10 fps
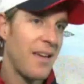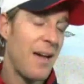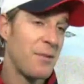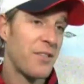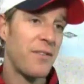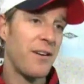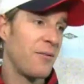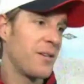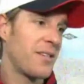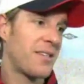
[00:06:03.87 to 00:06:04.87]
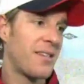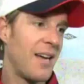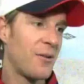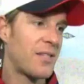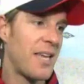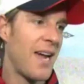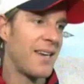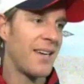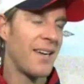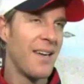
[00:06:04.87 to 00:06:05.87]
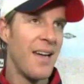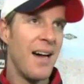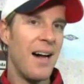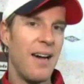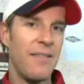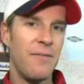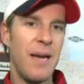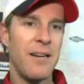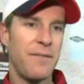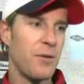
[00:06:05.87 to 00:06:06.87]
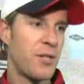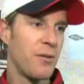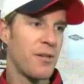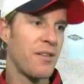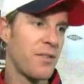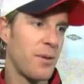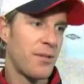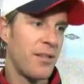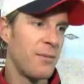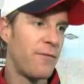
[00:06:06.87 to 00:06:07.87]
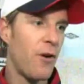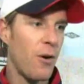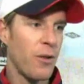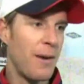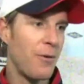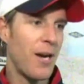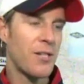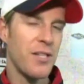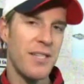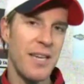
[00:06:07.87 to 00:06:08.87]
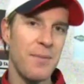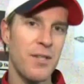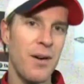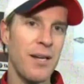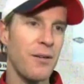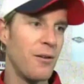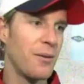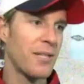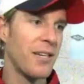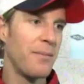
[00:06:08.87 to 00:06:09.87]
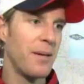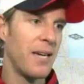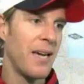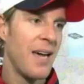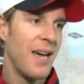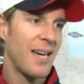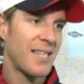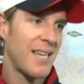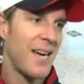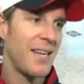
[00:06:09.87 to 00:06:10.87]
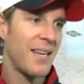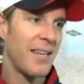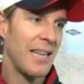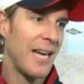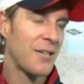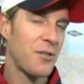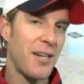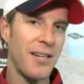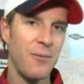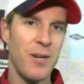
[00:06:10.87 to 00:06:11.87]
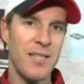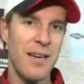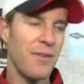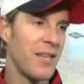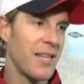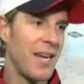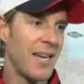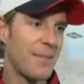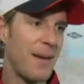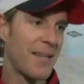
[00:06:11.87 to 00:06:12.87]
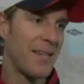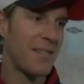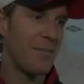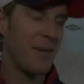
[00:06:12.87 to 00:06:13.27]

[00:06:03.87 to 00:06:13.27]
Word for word: The atmosphere was outstanding. I've made a few tours of Switzerland before with my Russian team, so I knew it was going to be exciting and electric, and it was everything that I expected